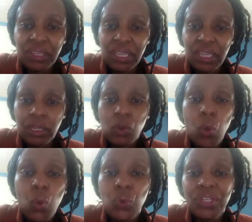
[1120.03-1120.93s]
in,
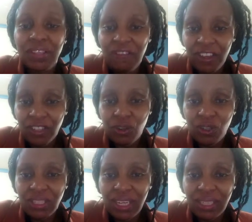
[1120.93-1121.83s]
who is the first
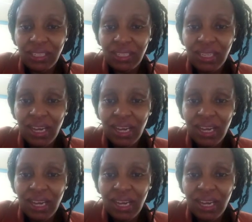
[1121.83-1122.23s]
contact?